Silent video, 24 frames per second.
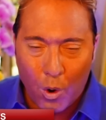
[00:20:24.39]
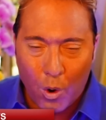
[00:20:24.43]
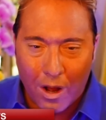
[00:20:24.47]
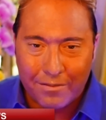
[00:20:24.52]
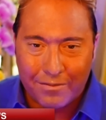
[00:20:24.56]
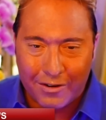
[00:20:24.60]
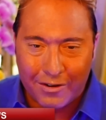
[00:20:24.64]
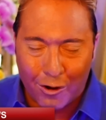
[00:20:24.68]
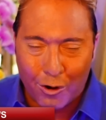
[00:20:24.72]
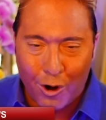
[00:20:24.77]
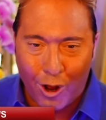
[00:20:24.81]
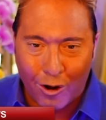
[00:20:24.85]

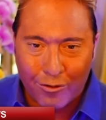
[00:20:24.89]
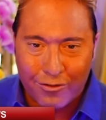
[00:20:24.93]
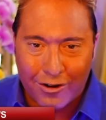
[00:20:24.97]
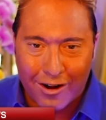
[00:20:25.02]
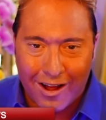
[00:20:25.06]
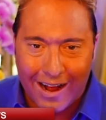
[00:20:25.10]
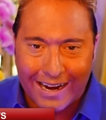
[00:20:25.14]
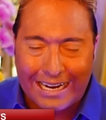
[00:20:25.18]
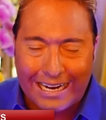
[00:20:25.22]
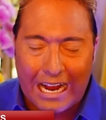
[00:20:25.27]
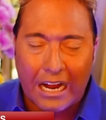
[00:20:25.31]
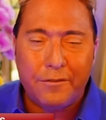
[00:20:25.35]
One viewer
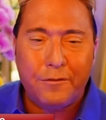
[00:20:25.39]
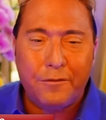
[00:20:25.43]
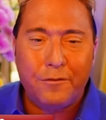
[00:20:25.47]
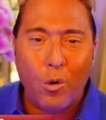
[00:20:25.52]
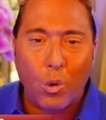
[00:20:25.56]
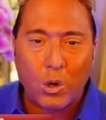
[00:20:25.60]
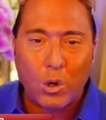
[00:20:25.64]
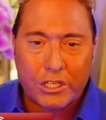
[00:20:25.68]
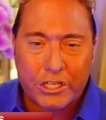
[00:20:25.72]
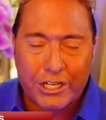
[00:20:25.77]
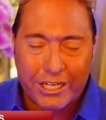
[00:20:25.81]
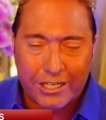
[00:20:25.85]
overnight
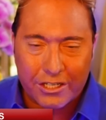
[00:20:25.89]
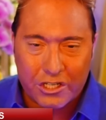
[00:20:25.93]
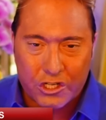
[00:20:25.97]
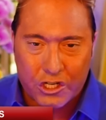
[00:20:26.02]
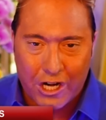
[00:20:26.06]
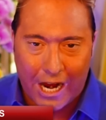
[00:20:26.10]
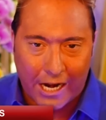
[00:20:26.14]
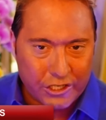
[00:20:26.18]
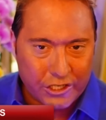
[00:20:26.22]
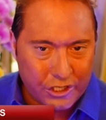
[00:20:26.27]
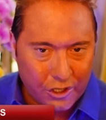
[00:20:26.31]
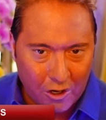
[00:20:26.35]
got
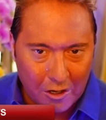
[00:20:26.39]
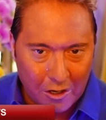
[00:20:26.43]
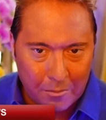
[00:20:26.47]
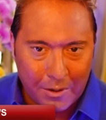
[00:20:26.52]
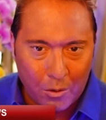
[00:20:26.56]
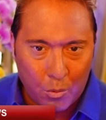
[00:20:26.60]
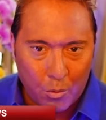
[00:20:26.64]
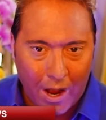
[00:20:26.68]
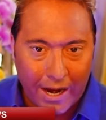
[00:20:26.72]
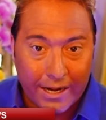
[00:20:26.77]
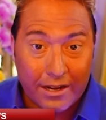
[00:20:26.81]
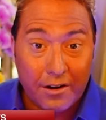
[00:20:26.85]
14 checks. You
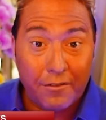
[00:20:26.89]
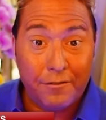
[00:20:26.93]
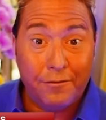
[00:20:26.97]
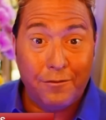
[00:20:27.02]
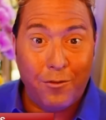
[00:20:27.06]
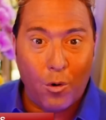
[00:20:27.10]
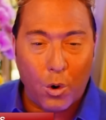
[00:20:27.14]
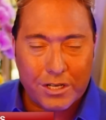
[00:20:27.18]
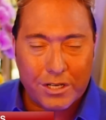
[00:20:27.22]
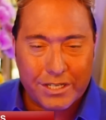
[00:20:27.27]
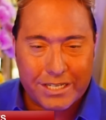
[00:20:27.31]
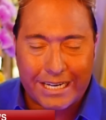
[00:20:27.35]
heard me right.
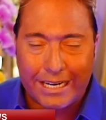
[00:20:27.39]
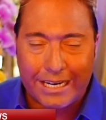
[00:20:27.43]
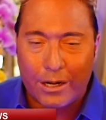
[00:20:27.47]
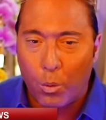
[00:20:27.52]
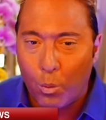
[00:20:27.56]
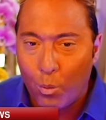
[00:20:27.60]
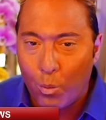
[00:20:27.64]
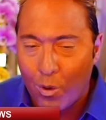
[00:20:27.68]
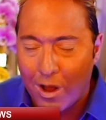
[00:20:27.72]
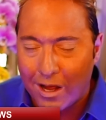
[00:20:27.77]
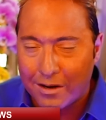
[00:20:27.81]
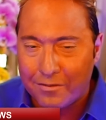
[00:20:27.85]

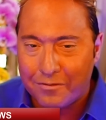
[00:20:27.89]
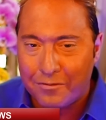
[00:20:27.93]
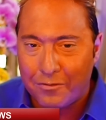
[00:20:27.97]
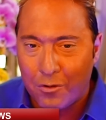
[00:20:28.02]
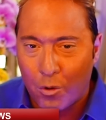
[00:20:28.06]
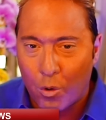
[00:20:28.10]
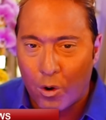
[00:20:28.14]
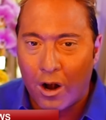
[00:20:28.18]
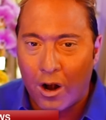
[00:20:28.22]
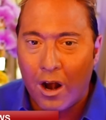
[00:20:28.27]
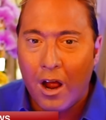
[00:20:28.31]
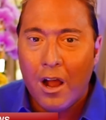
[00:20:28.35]
14,
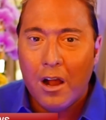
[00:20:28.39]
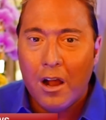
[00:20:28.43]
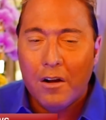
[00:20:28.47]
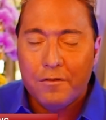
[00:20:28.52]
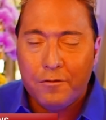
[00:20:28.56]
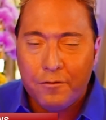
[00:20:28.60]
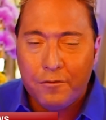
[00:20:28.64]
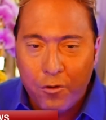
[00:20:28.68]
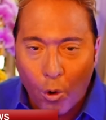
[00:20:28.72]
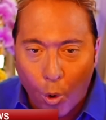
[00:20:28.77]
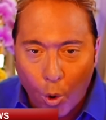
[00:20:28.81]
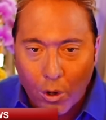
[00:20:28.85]
one four
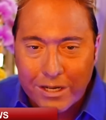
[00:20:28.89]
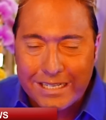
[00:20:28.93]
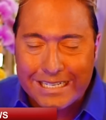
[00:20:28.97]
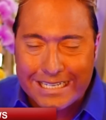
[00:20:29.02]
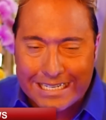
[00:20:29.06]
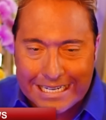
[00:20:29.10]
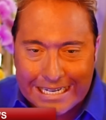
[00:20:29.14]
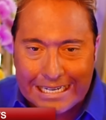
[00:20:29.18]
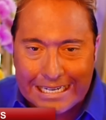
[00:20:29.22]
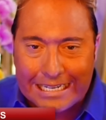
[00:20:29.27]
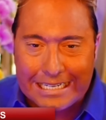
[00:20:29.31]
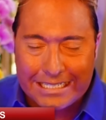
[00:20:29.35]

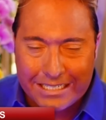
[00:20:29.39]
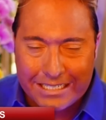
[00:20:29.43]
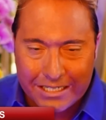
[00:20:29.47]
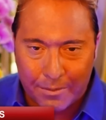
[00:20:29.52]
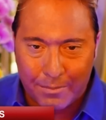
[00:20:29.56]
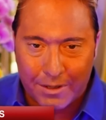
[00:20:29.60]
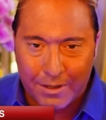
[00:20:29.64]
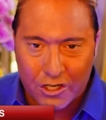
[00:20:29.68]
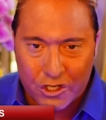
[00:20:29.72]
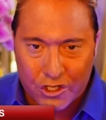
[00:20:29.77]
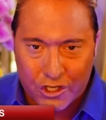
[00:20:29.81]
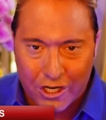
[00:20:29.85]
14
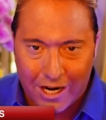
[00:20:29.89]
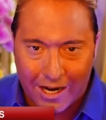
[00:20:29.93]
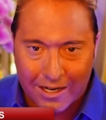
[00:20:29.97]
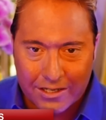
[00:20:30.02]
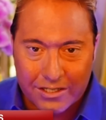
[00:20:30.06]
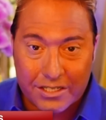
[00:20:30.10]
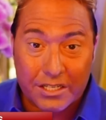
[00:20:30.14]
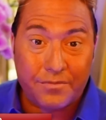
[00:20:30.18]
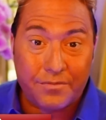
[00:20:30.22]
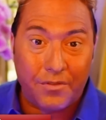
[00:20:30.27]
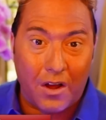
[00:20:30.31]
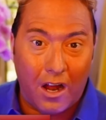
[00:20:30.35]
stimulus
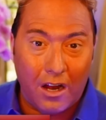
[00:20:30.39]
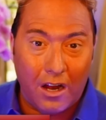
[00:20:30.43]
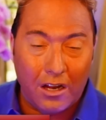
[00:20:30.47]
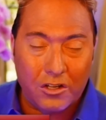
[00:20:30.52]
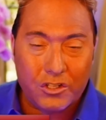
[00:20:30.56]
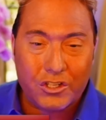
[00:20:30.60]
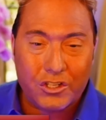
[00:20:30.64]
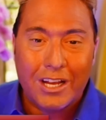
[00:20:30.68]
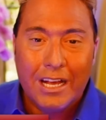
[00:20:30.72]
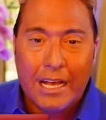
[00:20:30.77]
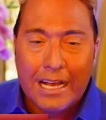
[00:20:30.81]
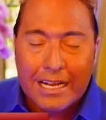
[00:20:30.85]
checks. This
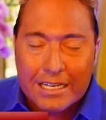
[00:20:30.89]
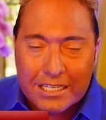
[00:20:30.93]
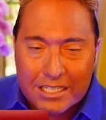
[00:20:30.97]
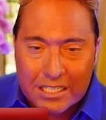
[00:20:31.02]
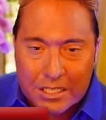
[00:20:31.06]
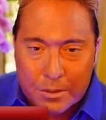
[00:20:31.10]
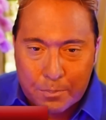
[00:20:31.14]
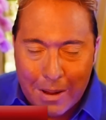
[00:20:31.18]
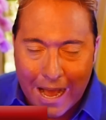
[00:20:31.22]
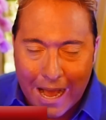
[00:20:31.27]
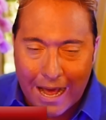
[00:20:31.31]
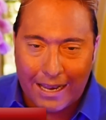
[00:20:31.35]
follows
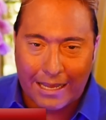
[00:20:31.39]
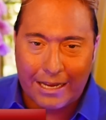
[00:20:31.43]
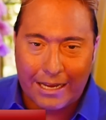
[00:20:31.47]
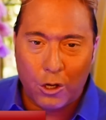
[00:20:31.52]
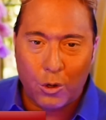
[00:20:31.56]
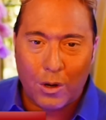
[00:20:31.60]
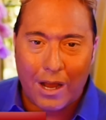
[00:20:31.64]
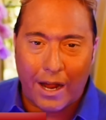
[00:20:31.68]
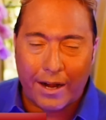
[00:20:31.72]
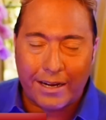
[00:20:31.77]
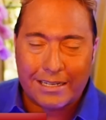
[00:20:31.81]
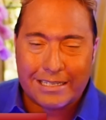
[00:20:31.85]

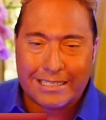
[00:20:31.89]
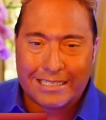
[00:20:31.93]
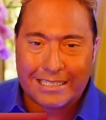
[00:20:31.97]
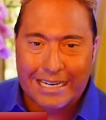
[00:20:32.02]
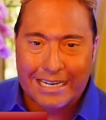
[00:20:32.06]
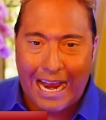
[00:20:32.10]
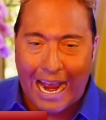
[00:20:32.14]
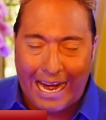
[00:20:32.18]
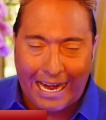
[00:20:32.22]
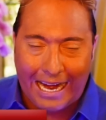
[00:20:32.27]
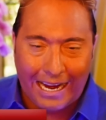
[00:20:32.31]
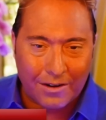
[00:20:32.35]
Spelly, who got
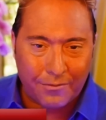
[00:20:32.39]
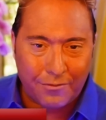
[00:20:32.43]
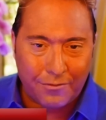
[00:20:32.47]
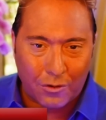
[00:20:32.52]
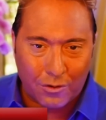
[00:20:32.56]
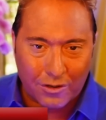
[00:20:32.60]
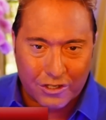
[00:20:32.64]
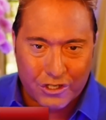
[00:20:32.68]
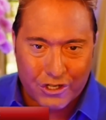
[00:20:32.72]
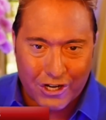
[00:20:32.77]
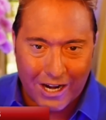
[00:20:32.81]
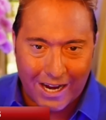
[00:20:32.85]
a
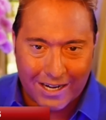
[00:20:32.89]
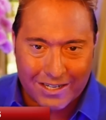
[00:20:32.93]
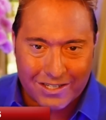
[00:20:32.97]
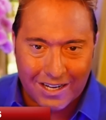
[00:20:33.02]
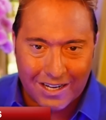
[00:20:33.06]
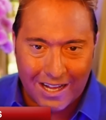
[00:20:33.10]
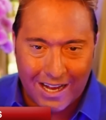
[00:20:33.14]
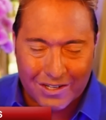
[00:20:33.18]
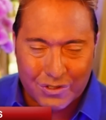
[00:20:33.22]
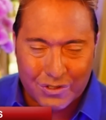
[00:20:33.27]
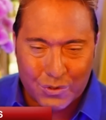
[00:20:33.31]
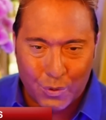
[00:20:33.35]
handful of
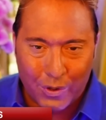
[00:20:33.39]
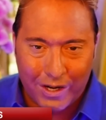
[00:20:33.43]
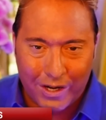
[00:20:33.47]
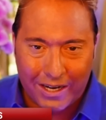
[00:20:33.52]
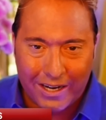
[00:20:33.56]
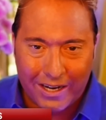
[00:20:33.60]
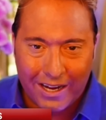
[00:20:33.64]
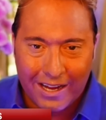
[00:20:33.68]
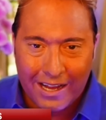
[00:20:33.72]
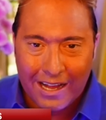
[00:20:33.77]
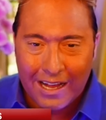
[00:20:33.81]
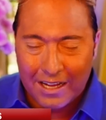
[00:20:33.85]
checks last
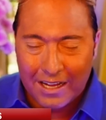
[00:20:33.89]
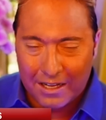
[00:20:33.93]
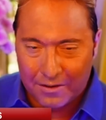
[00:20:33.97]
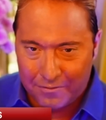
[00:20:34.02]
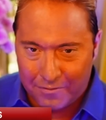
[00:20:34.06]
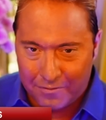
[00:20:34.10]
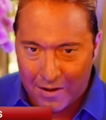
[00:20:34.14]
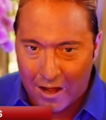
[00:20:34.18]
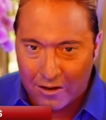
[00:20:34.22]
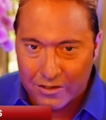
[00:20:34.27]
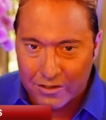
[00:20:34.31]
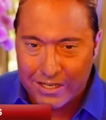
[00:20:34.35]
week,
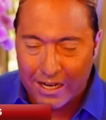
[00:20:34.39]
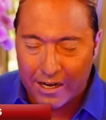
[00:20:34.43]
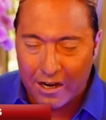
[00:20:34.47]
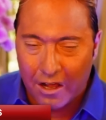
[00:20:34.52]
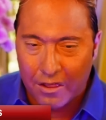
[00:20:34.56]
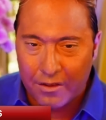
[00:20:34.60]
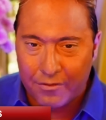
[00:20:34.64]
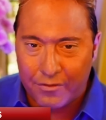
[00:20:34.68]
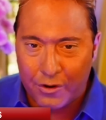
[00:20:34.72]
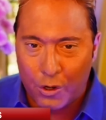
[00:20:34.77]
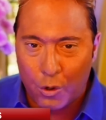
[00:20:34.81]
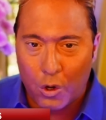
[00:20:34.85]
and follows
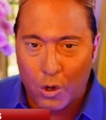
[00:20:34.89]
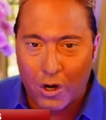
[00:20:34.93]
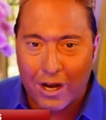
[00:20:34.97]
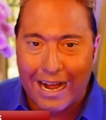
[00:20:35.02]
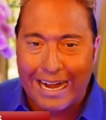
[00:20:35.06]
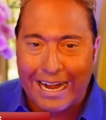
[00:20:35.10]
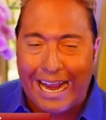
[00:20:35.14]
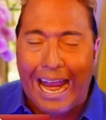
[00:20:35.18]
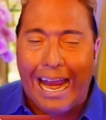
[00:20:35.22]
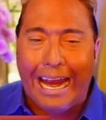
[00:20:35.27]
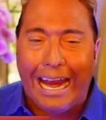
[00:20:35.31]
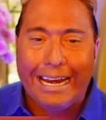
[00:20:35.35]
that other viewer
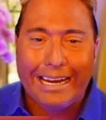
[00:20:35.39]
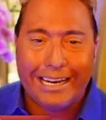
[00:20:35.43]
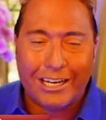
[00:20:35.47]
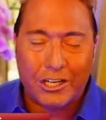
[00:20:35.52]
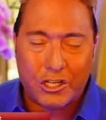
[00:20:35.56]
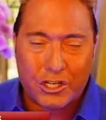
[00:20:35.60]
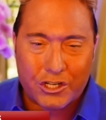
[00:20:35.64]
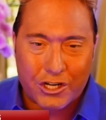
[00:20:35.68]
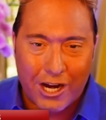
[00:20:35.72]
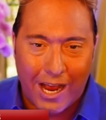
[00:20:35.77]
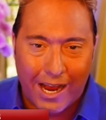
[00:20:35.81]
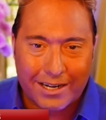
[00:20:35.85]
who got
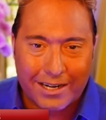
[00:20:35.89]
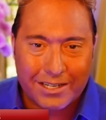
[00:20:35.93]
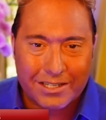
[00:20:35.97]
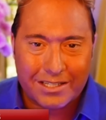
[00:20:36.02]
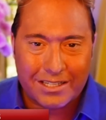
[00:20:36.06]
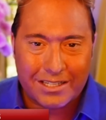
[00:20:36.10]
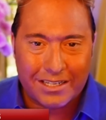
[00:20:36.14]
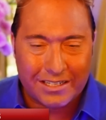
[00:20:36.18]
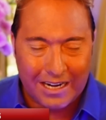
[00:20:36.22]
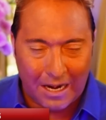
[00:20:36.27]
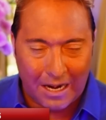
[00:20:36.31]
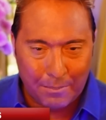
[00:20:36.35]
80
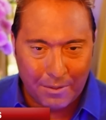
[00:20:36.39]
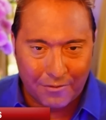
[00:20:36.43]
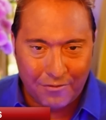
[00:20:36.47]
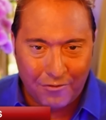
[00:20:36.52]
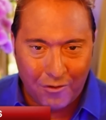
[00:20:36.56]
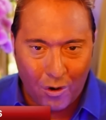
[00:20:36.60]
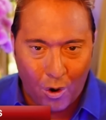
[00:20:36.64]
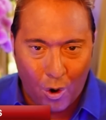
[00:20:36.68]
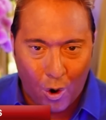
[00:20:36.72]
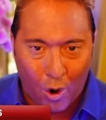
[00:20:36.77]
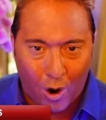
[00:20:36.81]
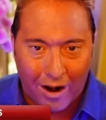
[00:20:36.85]
checks the day
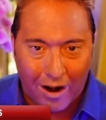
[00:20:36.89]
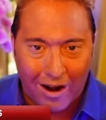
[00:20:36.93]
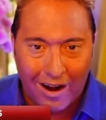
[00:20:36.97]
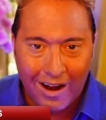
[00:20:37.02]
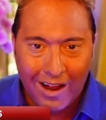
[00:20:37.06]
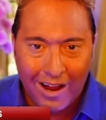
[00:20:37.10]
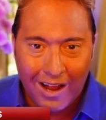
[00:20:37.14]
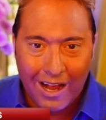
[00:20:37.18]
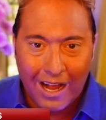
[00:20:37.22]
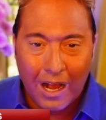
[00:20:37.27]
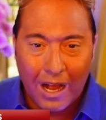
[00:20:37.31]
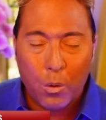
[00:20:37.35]

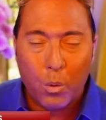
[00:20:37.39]
before.